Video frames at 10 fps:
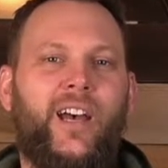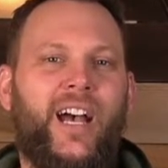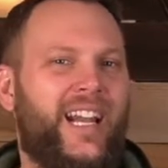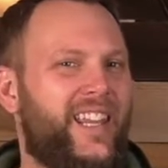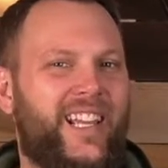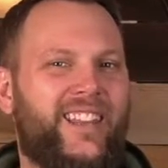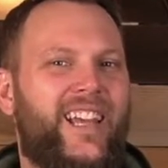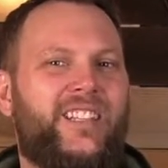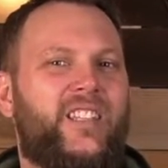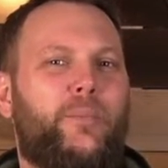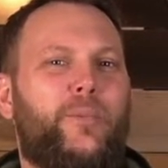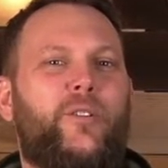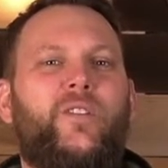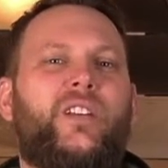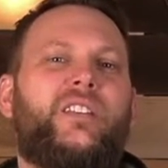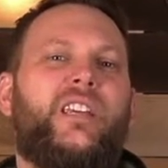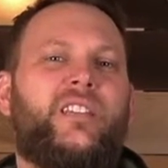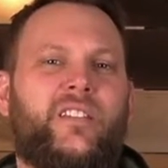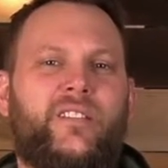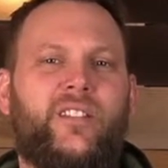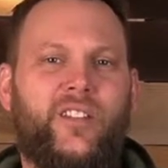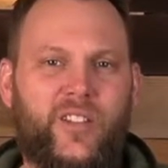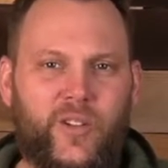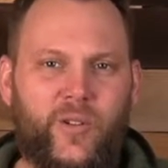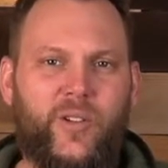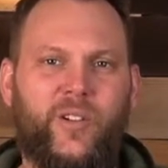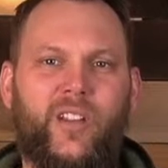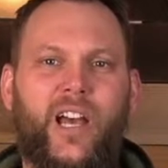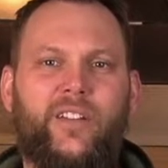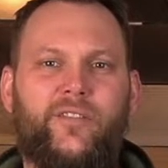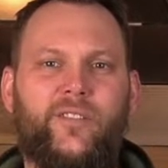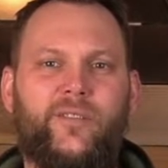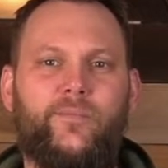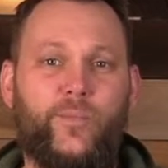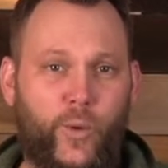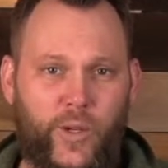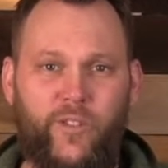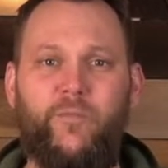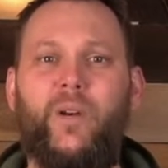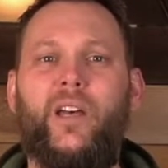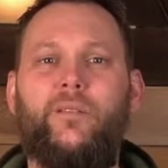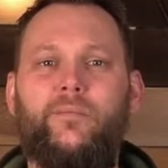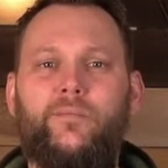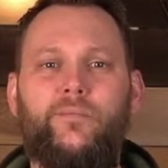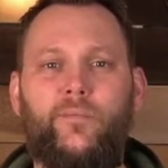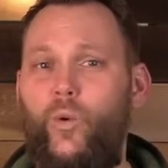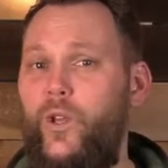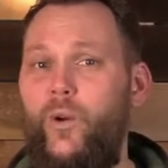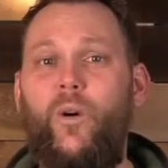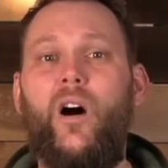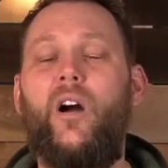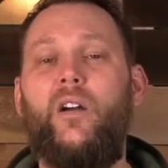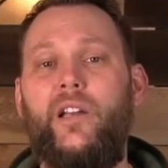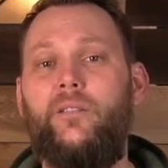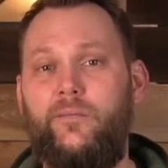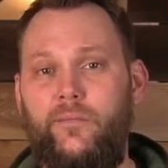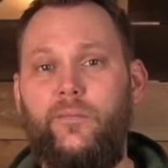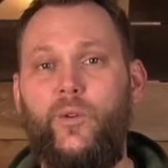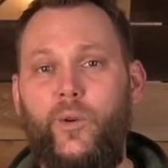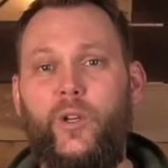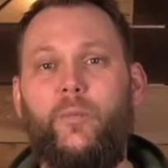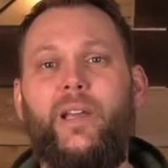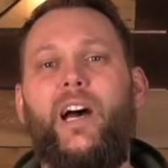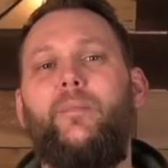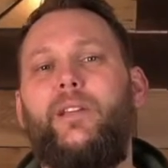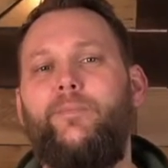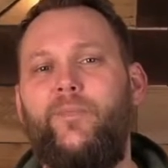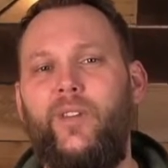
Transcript: I think Lent's the perfect season to discern your life, who you've been, who you are, and who you're becoming.